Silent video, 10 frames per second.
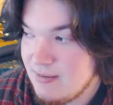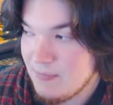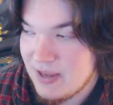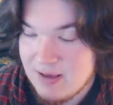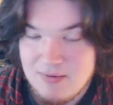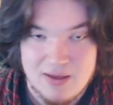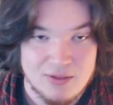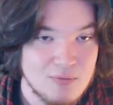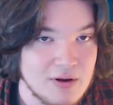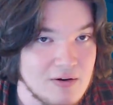that I met
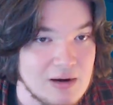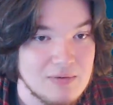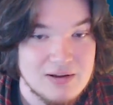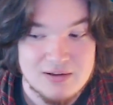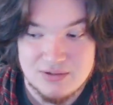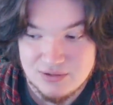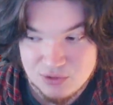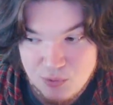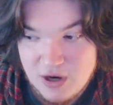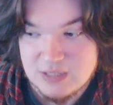through my grandma's
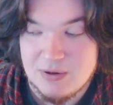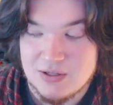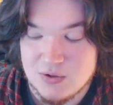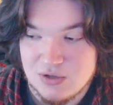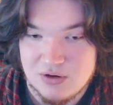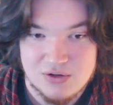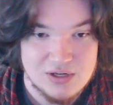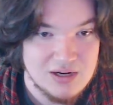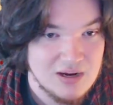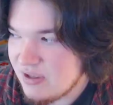swears by
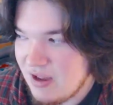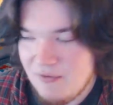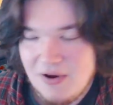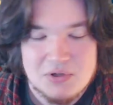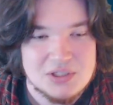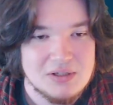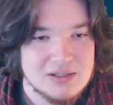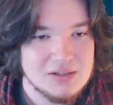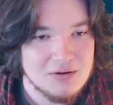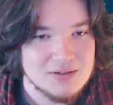Zojirushi. Yeah, if I were still
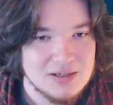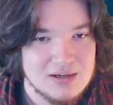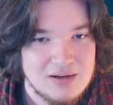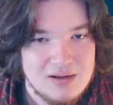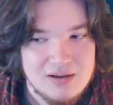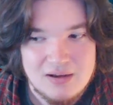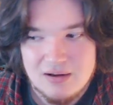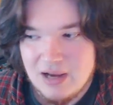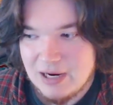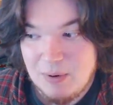in Tulsa,
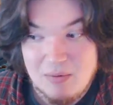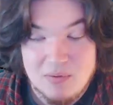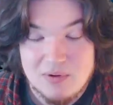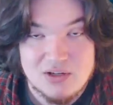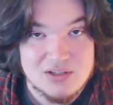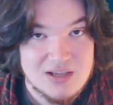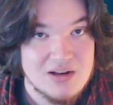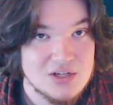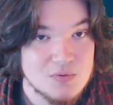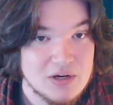I could probably just
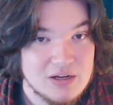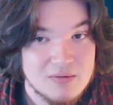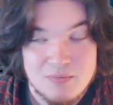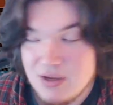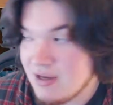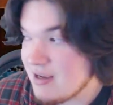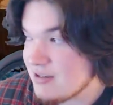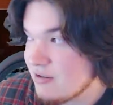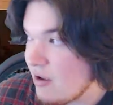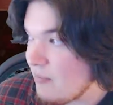send you one,
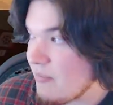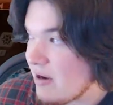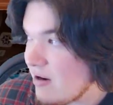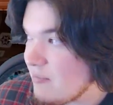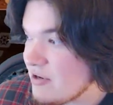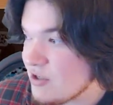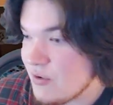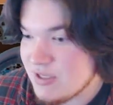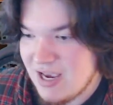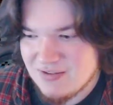because my grandma's
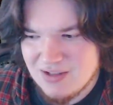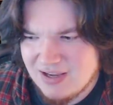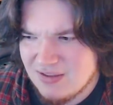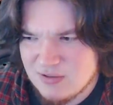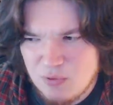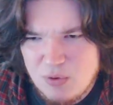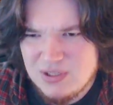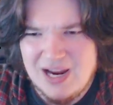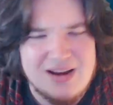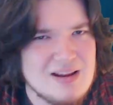always has, like, this
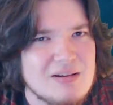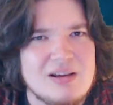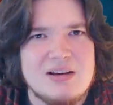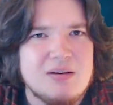rotating